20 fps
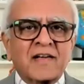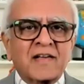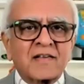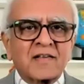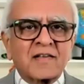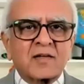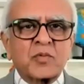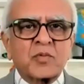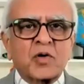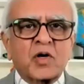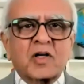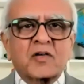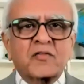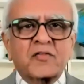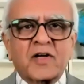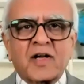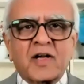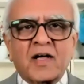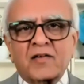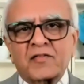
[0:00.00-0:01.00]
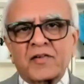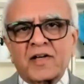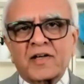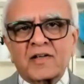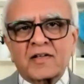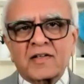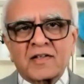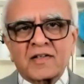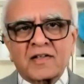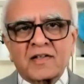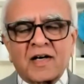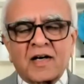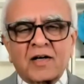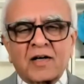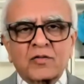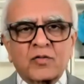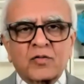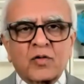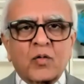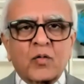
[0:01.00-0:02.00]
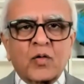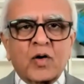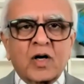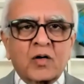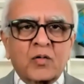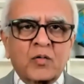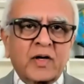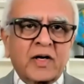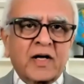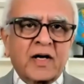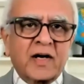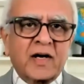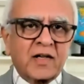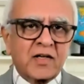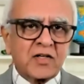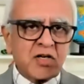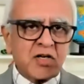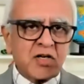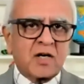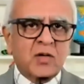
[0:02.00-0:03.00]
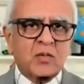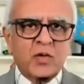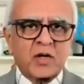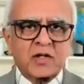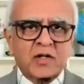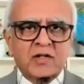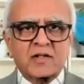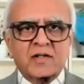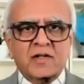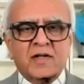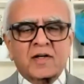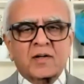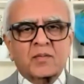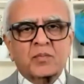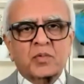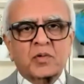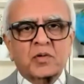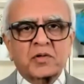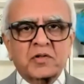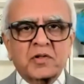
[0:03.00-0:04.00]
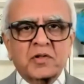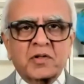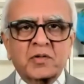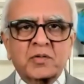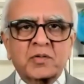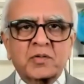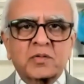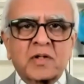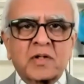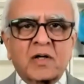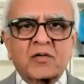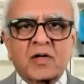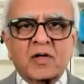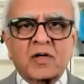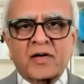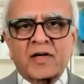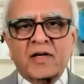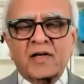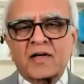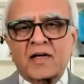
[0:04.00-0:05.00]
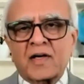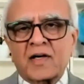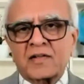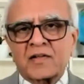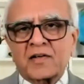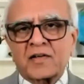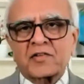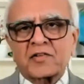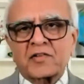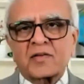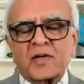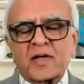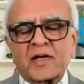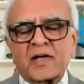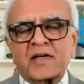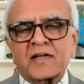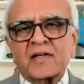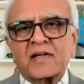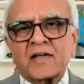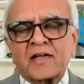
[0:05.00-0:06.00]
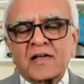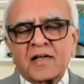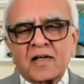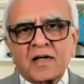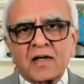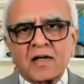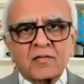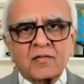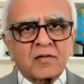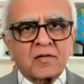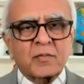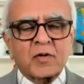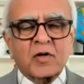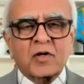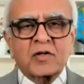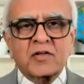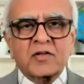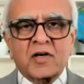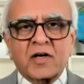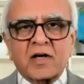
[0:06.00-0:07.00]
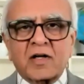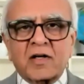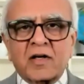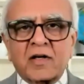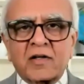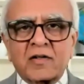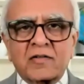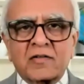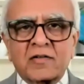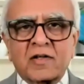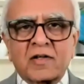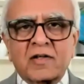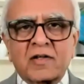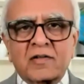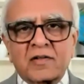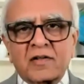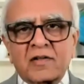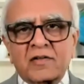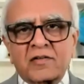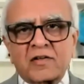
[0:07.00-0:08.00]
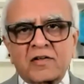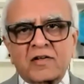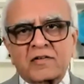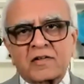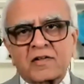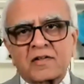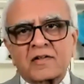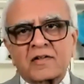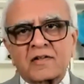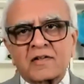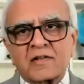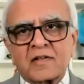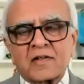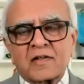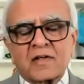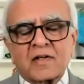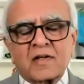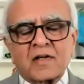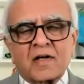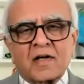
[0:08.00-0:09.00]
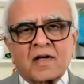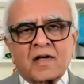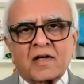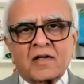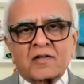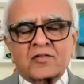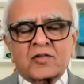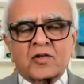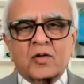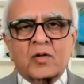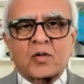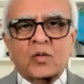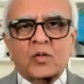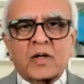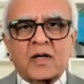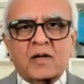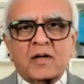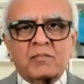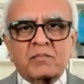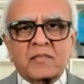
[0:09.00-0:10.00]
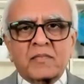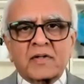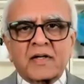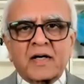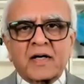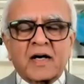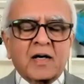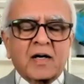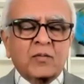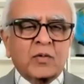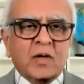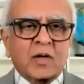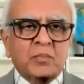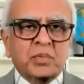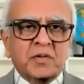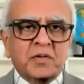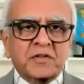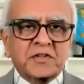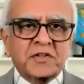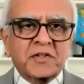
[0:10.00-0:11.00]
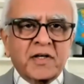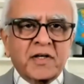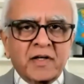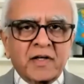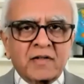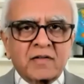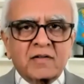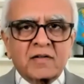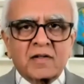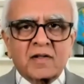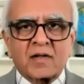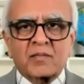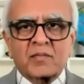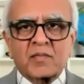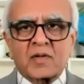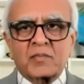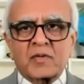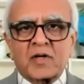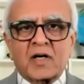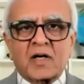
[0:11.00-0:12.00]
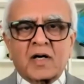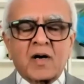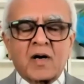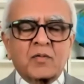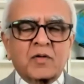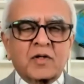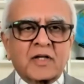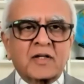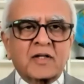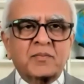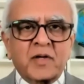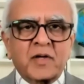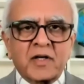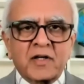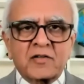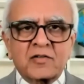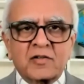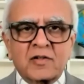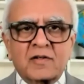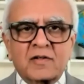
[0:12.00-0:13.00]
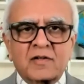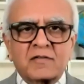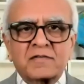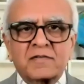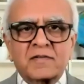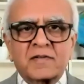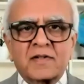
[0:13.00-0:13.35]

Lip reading: This morning when I went out for a walk, when I had a chat with both you, Gaurav and Darshan Bhai, it was about 3 degrees Celsius here. So yeah, I would appreciate maybe around 10 minutes of